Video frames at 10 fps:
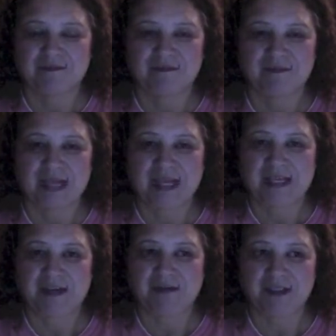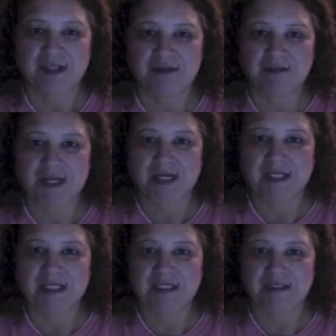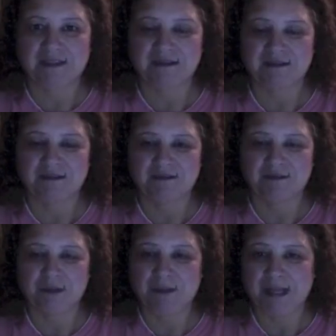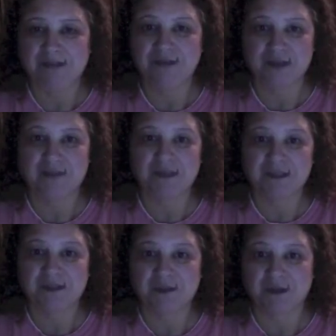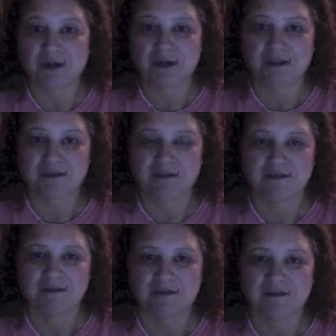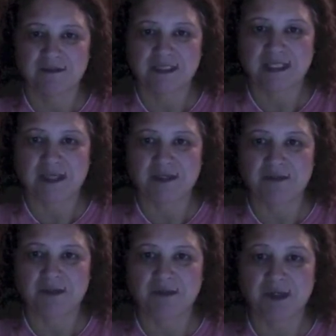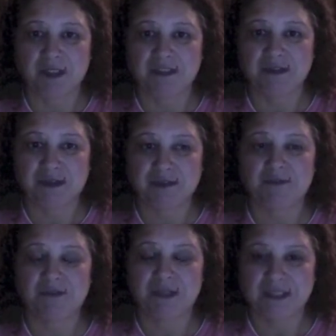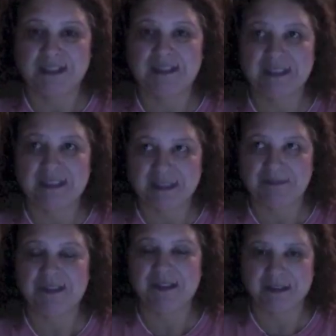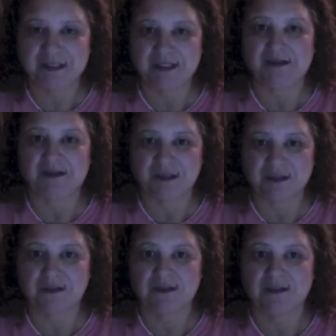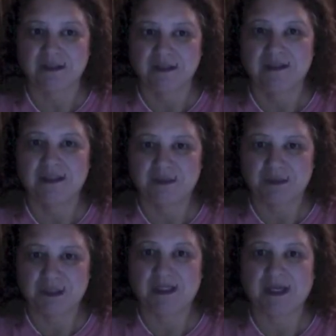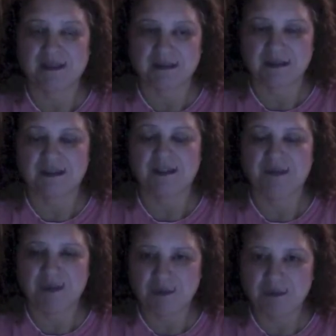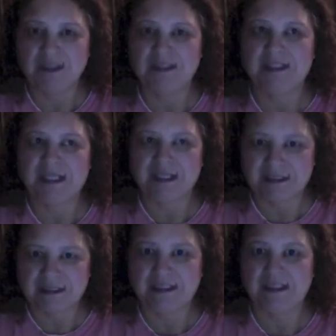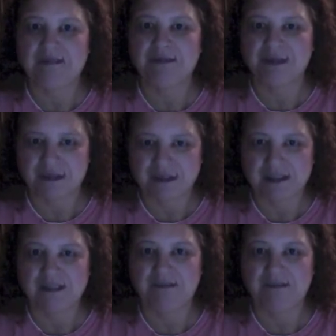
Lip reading: hang out with everybody. And we may do some of this work together, but we're going to do some really deep healing on this weekend. It's going to be really deep, deep